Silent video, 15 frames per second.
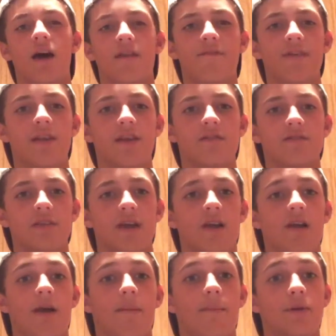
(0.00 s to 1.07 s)
of videos there
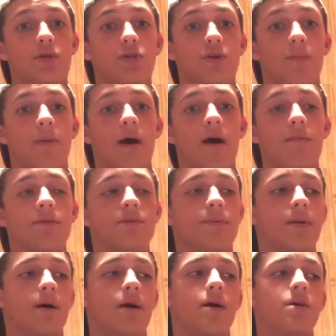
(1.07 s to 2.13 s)
at Mr. Bobby's
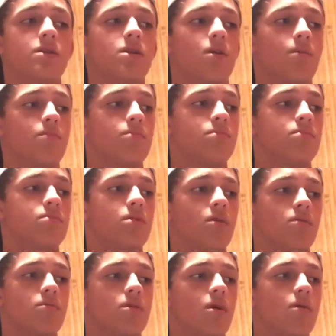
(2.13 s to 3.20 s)
Pond. Y'all
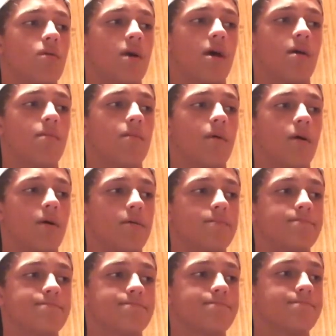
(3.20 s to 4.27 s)
don't know that, but
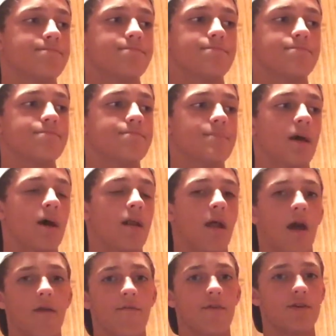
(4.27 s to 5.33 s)

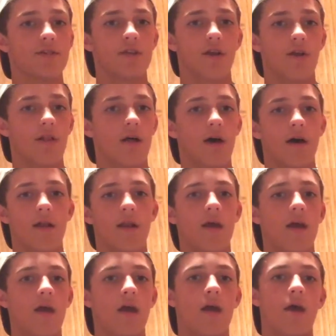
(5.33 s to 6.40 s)
I fish there a lot,
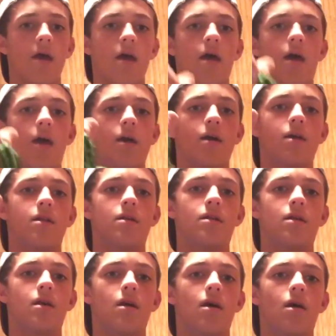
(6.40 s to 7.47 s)
and
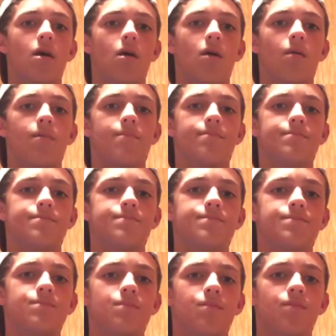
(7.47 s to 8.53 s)

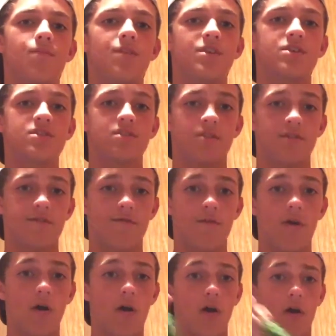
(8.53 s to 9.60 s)
fish this
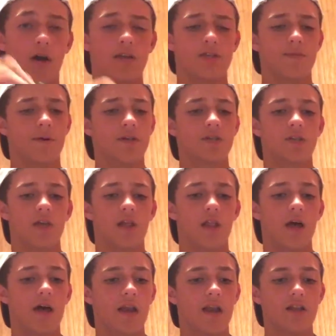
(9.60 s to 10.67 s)
frog especially a
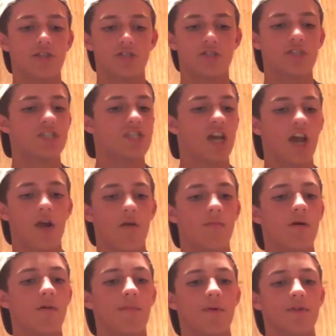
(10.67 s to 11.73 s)
lot, and I tear him
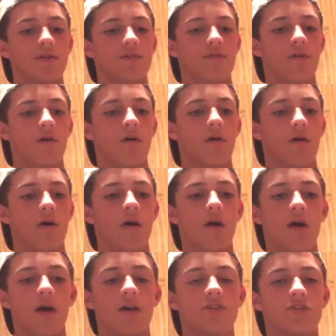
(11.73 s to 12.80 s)
up on this frog,
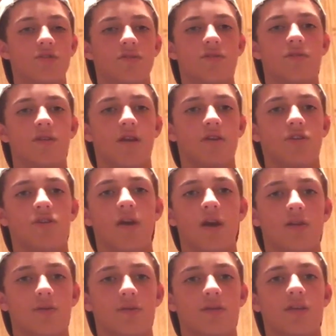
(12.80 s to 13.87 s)
as you
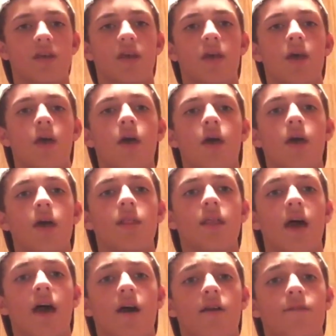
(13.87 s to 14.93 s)
guys would see in the
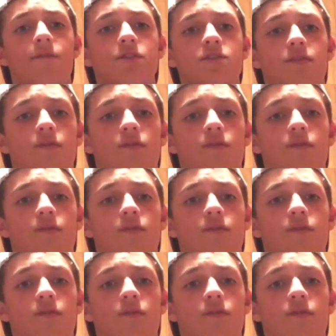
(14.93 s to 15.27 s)
How to Fish a